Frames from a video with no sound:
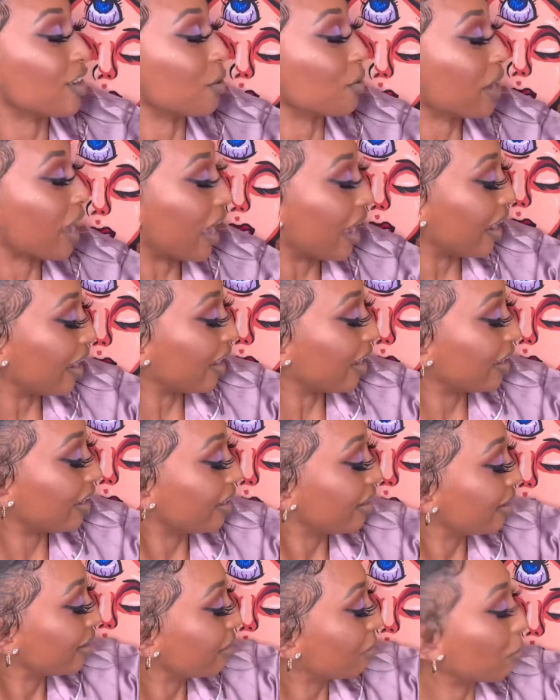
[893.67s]
okay?
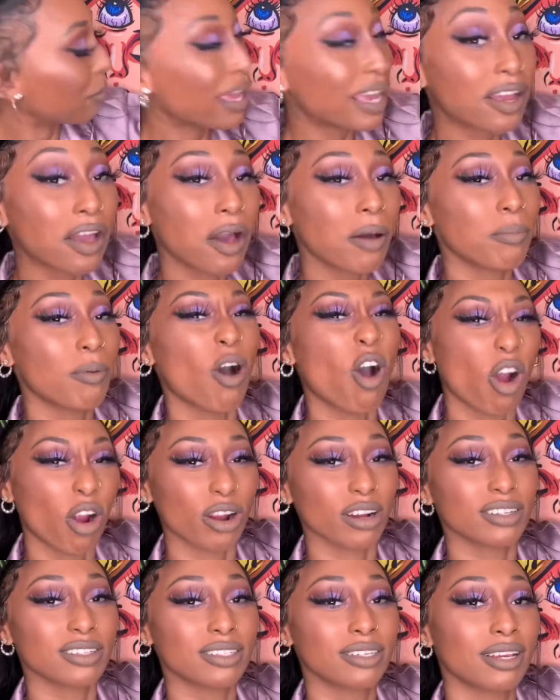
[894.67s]
Makeup
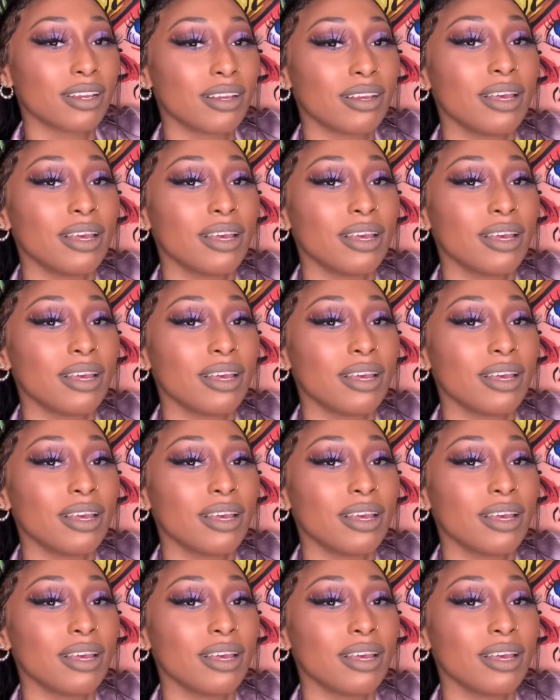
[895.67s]
art.